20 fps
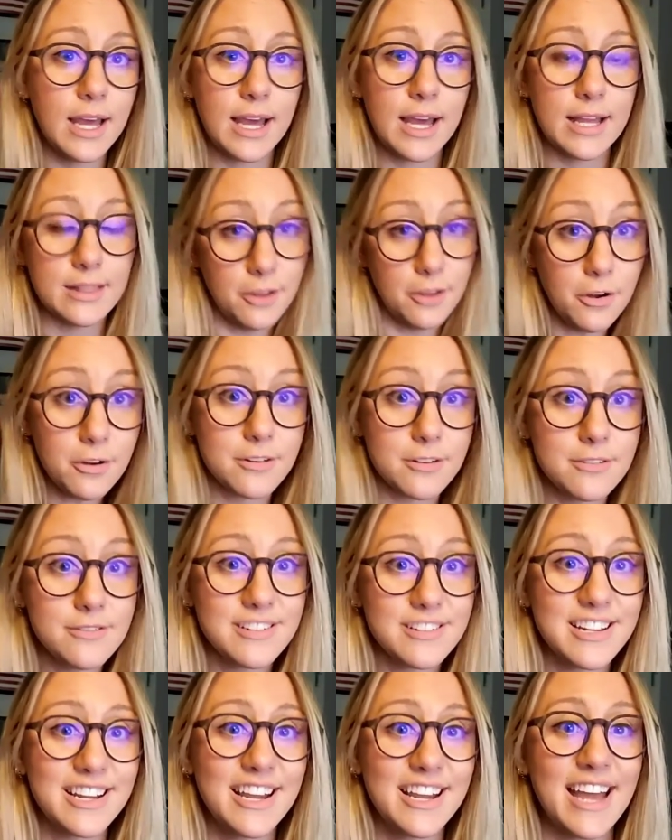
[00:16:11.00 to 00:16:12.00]
learn
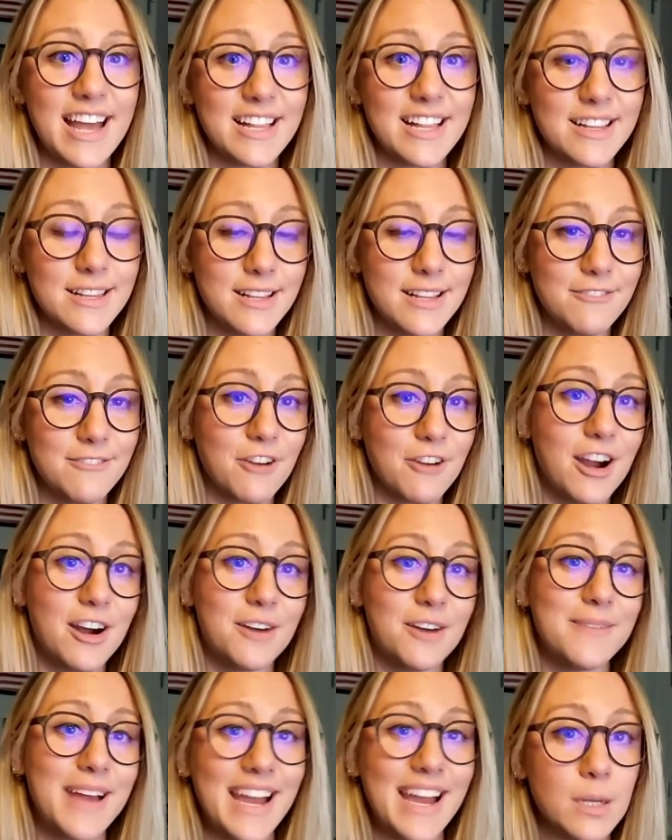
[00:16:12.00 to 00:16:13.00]
and
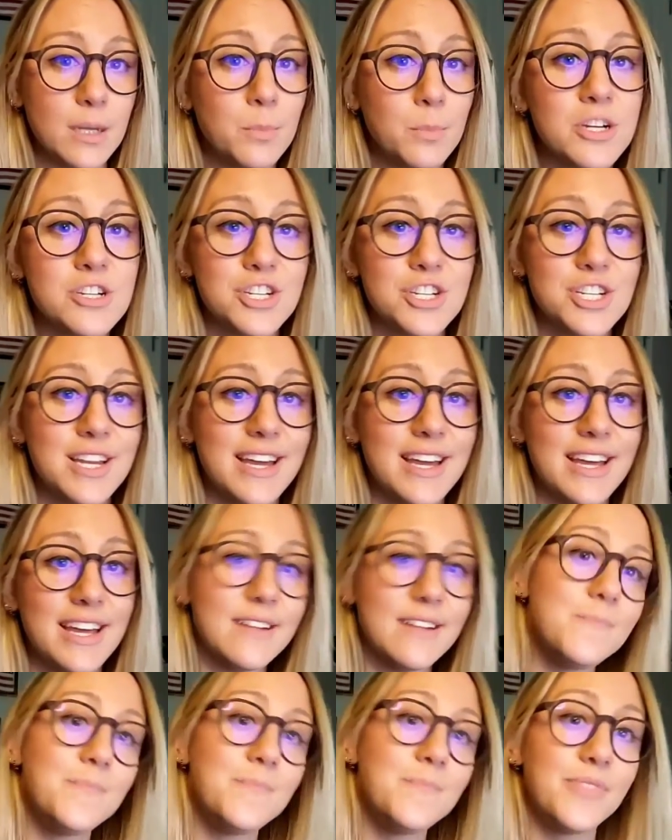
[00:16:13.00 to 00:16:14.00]
from and
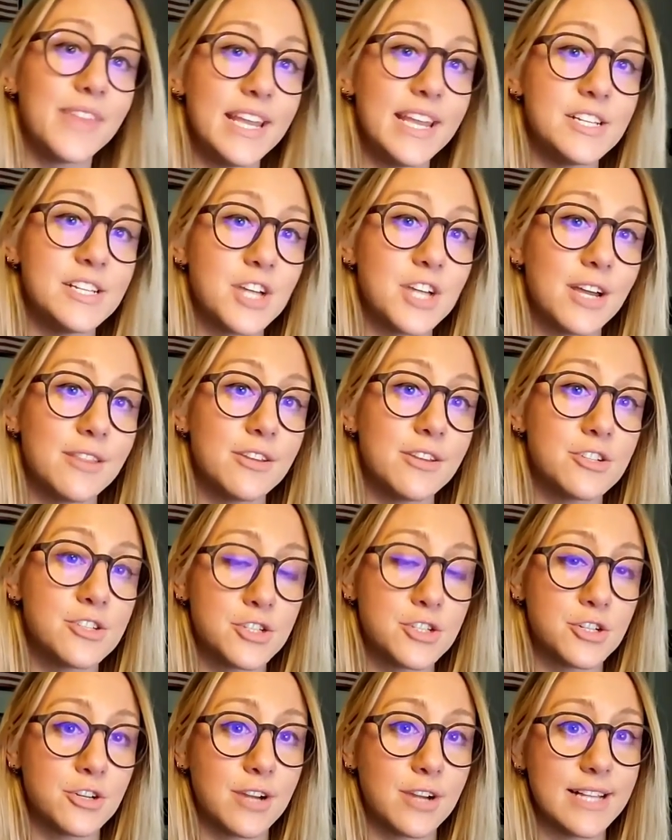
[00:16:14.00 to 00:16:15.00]
appreciate each other's
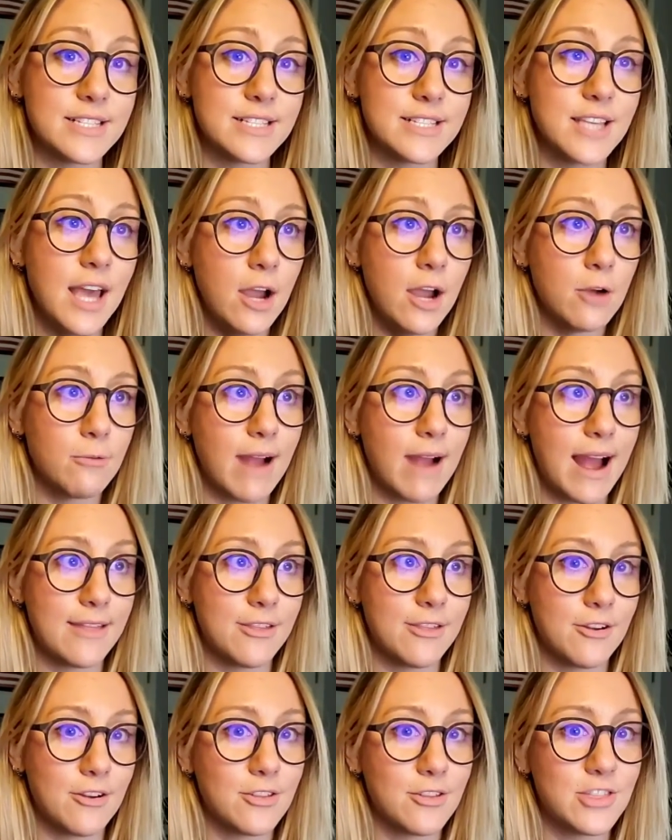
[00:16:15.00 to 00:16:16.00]
traits
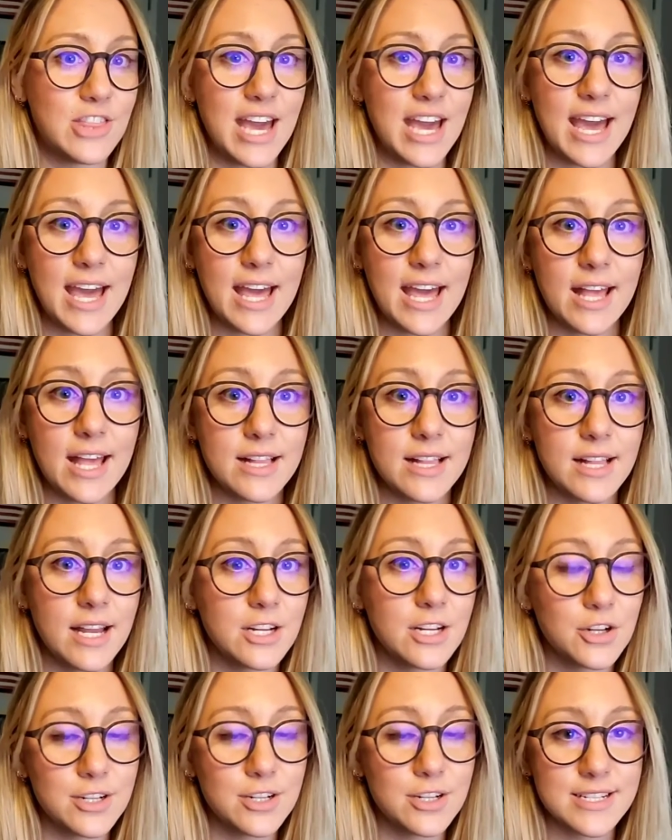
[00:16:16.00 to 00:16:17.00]
rather than
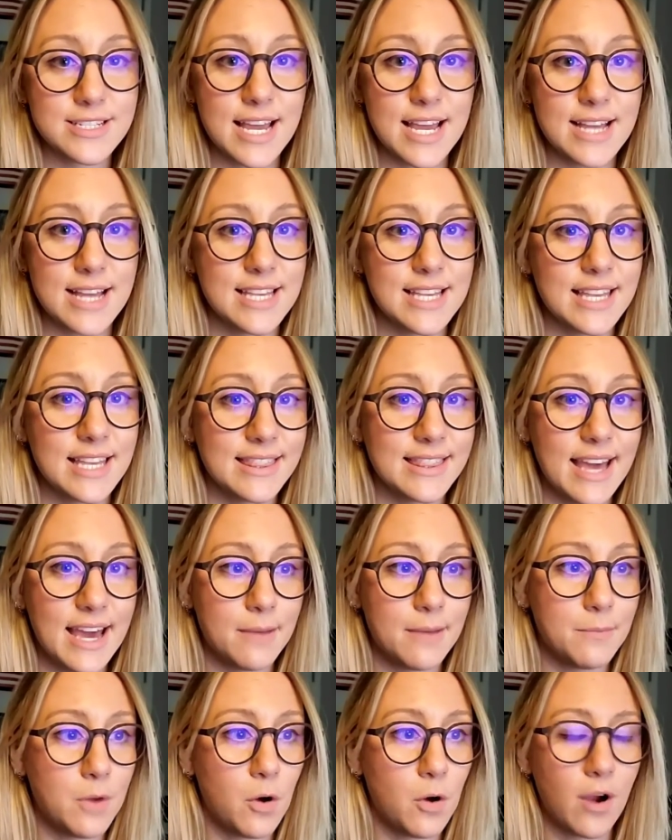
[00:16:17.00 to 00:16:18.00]
criticizing
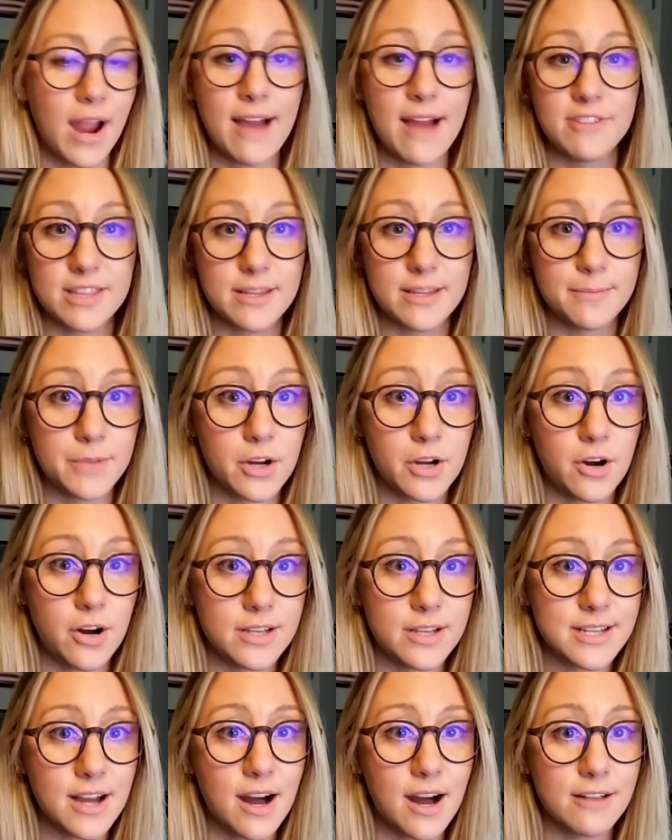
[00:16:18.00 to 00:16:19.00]
them or having them
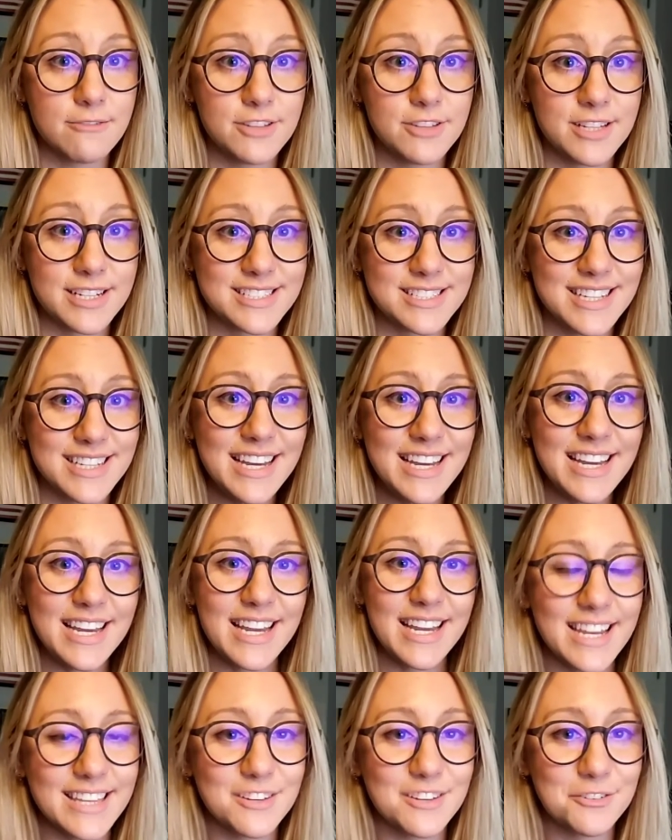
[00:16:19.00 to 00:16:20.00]
cause conflict
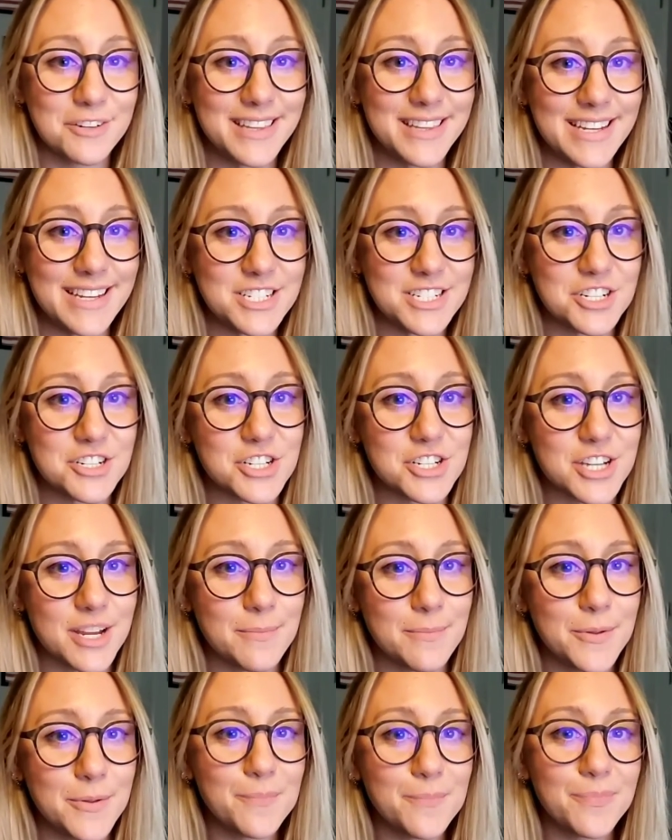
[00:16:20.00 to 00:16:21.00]
in the
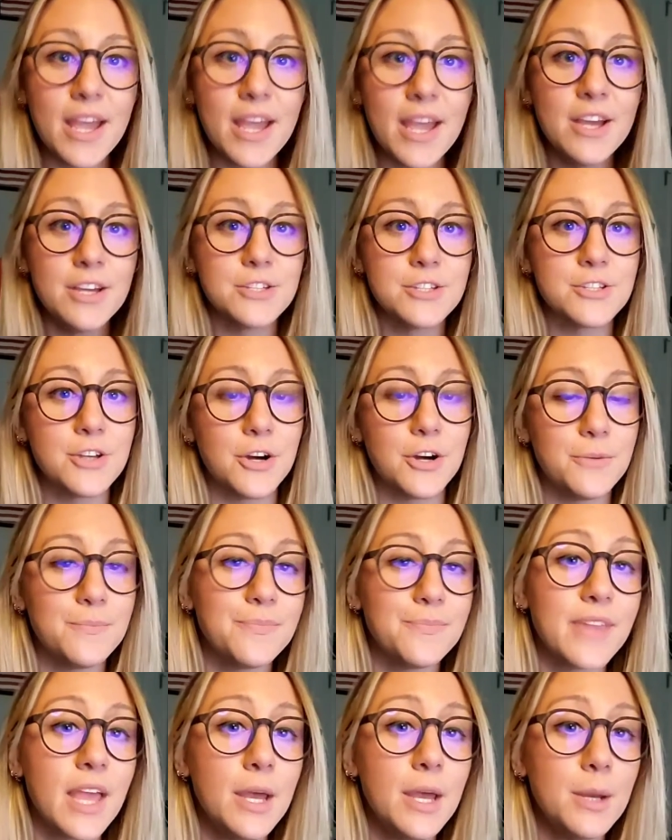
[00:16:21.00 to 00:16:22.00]
relationship.
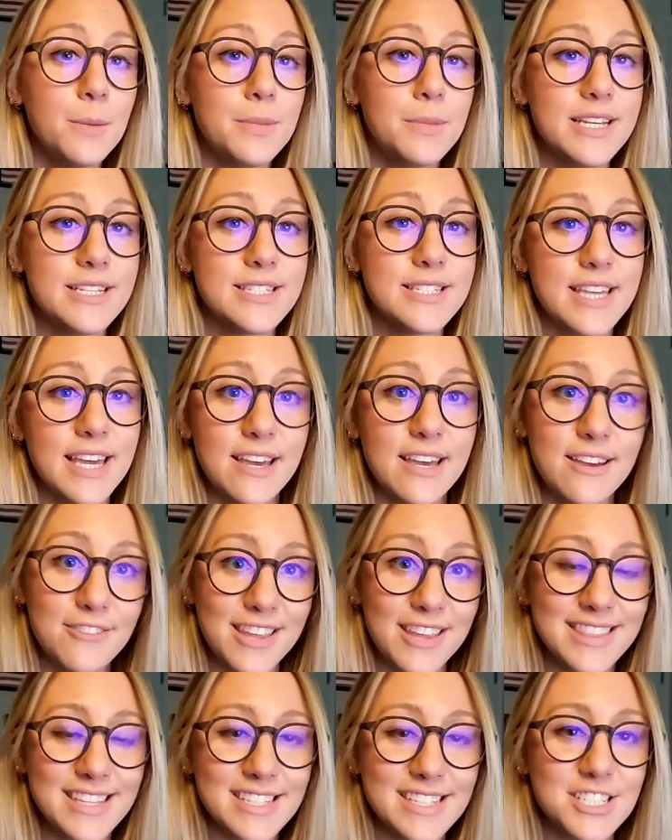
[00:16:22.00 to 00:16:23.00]
So please give
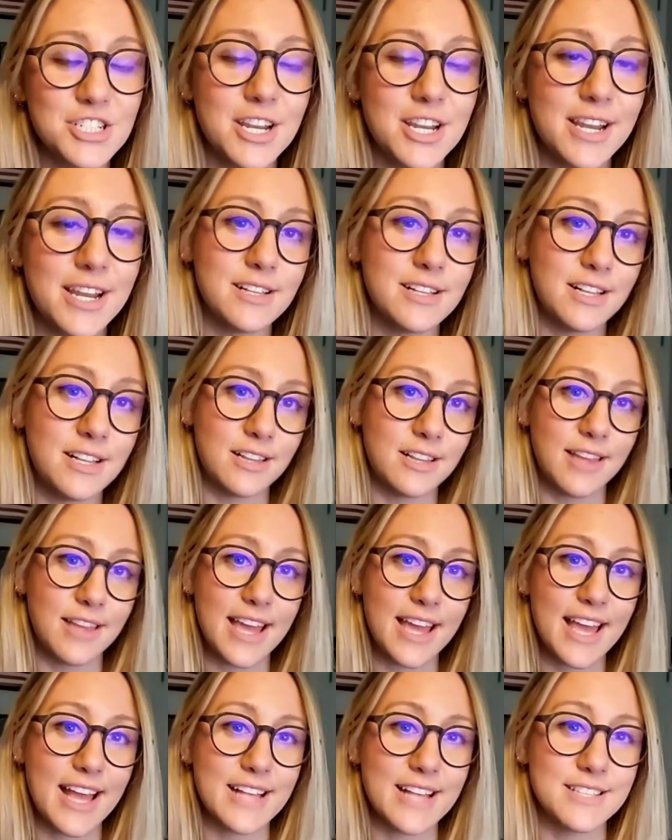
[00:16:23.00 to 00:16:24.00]
this channel a
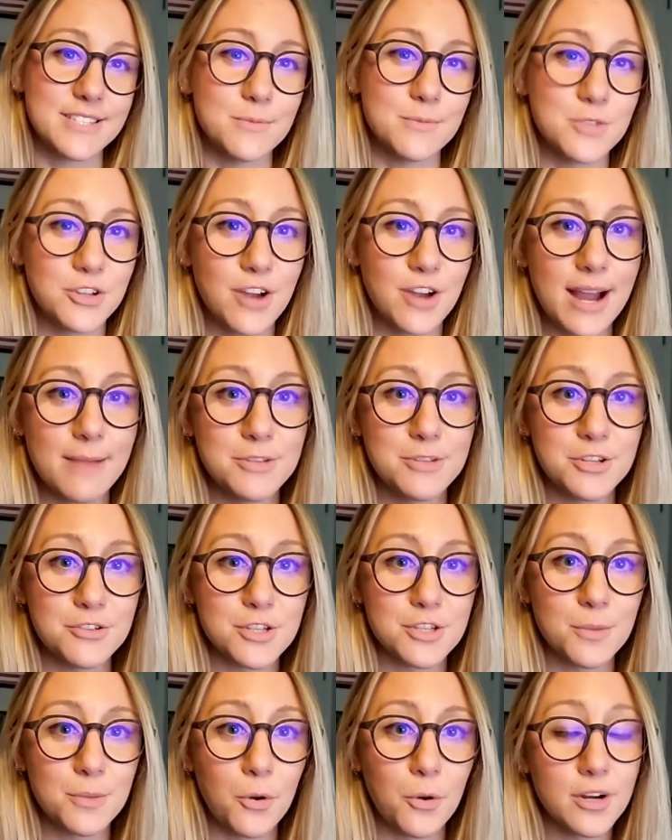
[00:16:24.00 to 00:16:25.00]
like and subscribe to
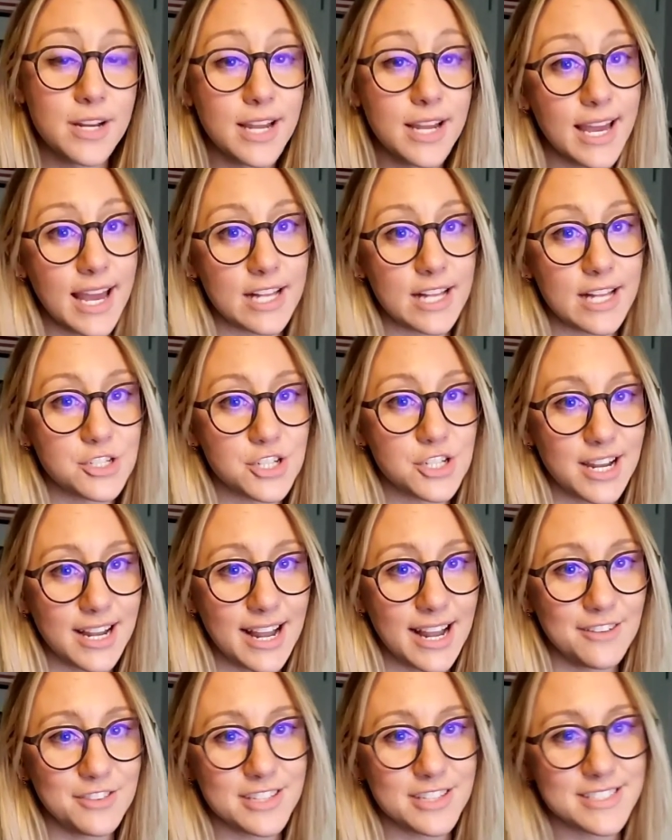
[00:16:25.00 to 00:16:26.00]
support it, and check
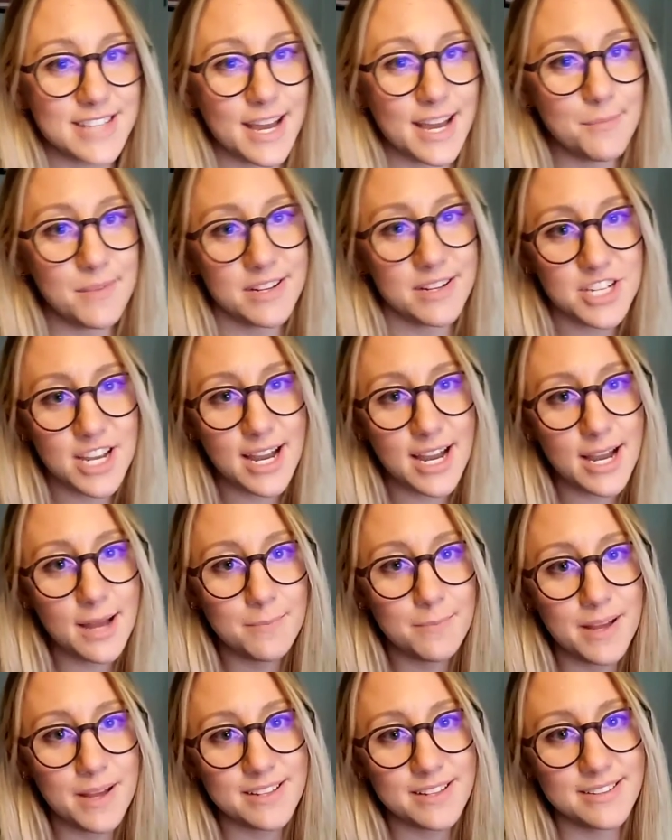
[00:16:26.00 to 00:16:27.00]
out the TypeMatch
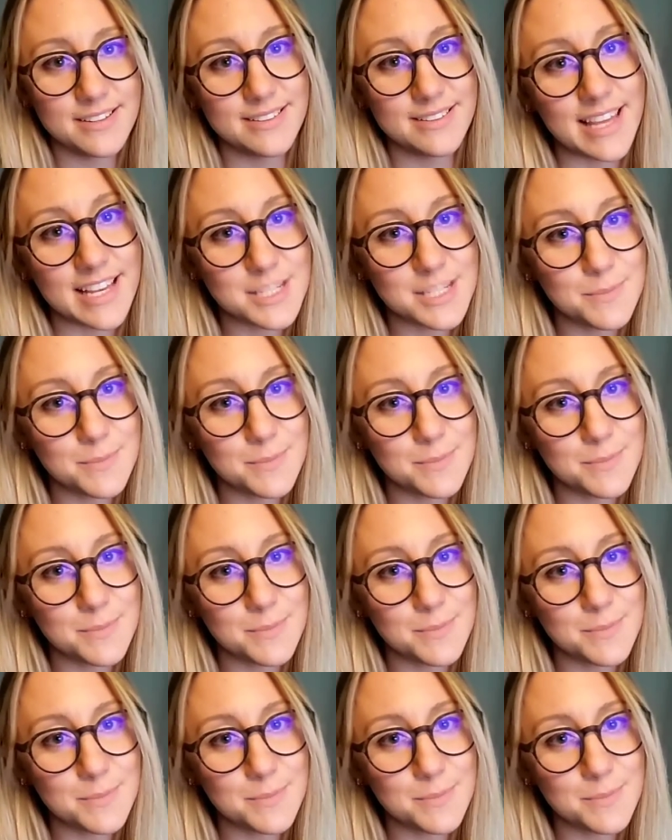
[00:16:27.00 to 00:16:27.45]
app, links